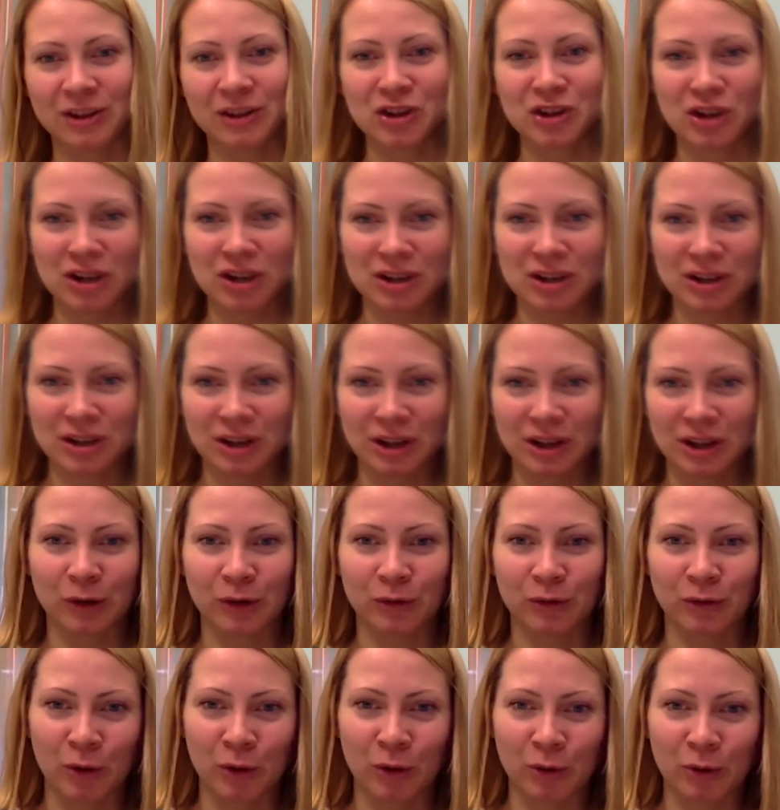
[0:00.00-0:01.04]
and it's just going to
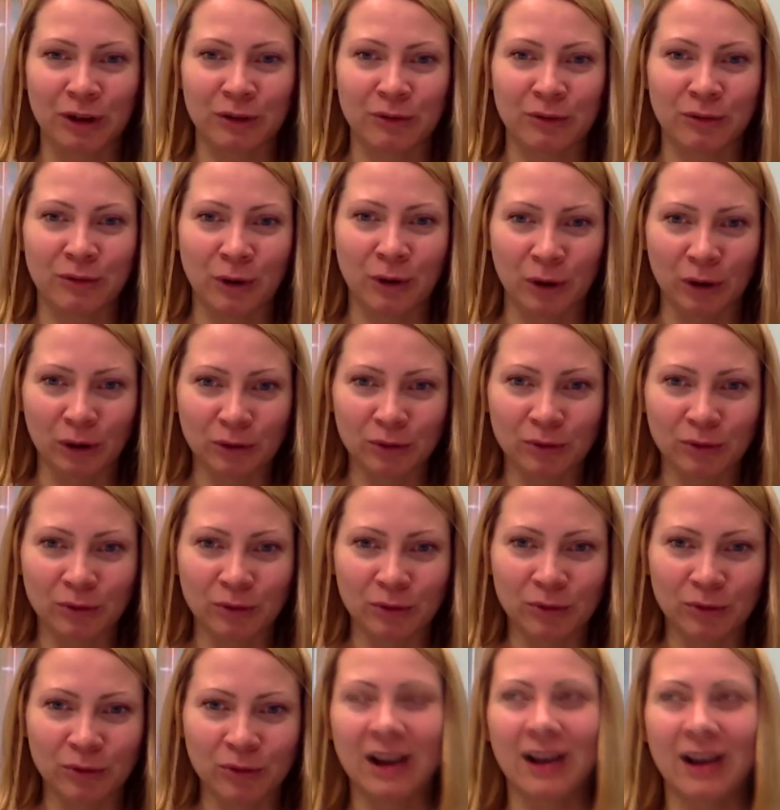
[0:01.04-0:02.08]
grow and evolve.
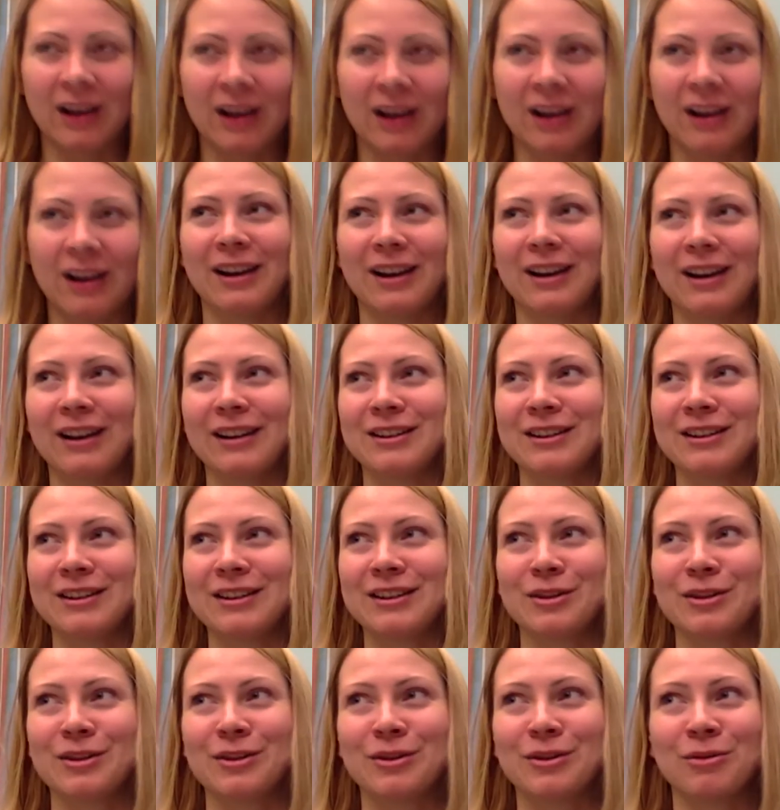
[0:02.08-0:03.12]

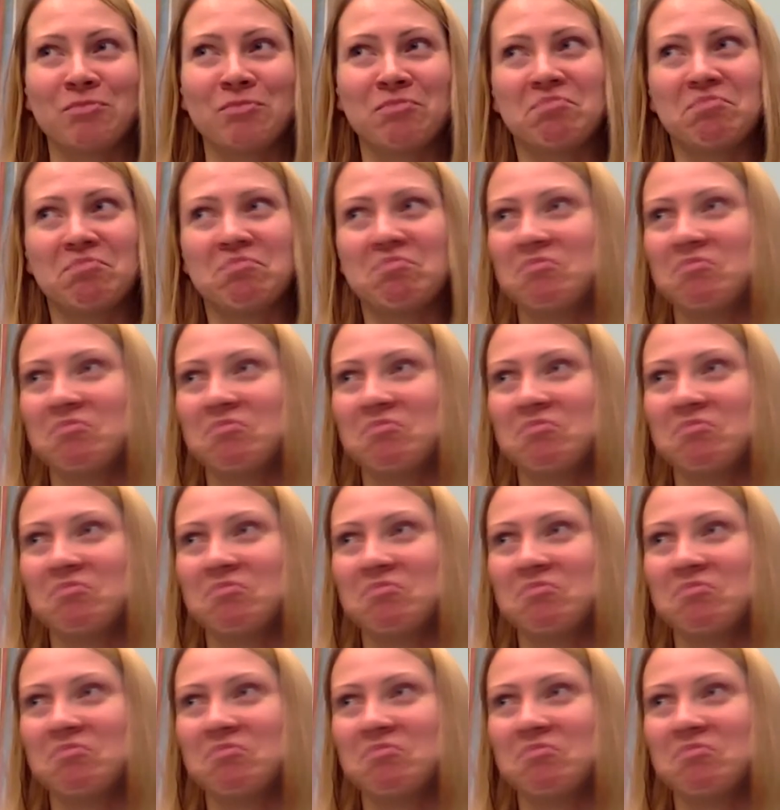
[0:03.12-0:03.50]
So